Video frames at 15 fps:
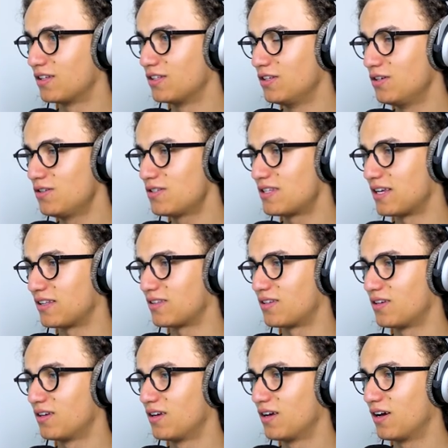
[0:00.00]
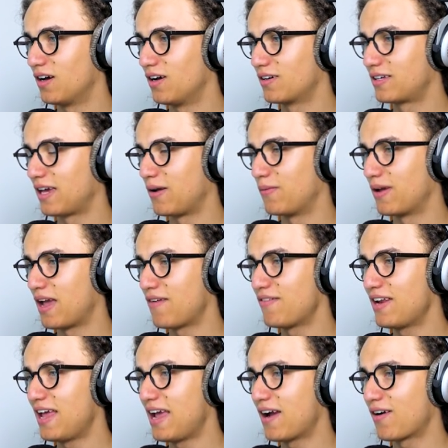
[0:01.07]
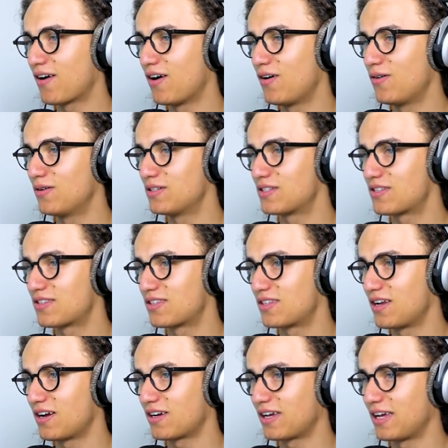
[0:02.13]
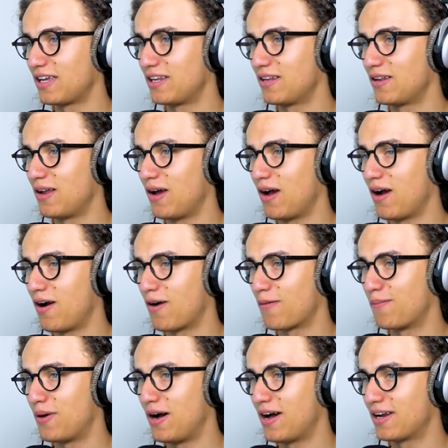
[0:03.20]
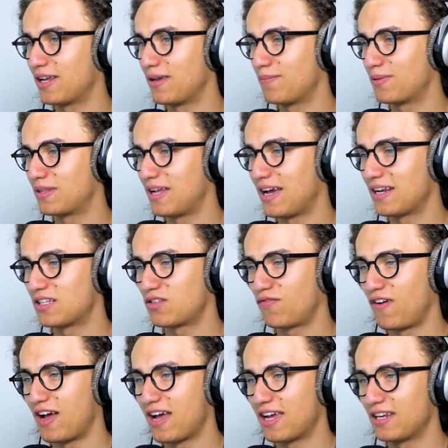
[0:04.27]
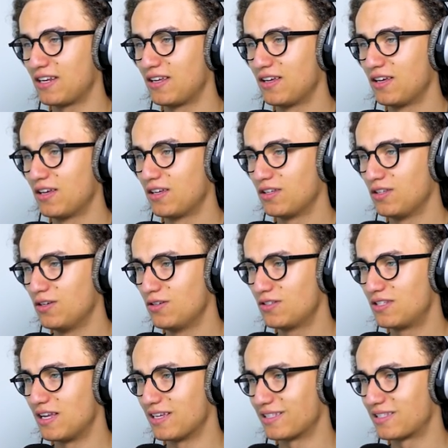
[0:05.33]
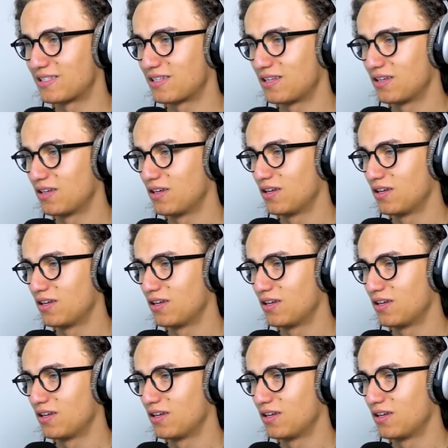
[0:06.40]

Use it. Okay, we have an arrow stuck in our body, but that is fine. Use this.